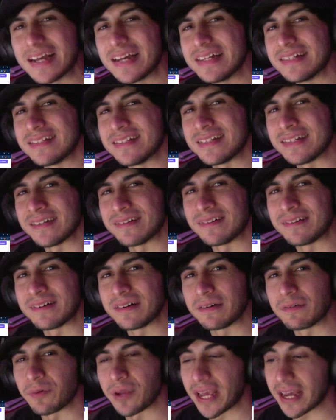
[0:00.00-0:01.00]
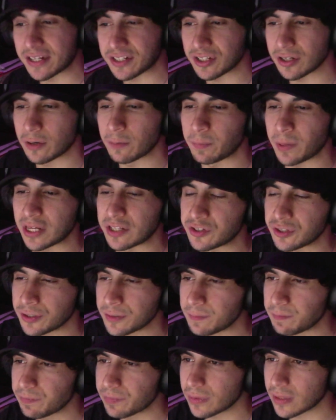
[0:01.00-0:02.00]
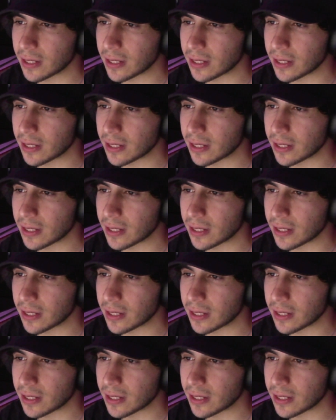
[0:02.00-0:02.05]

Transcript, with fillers: tier reaction on Patreon.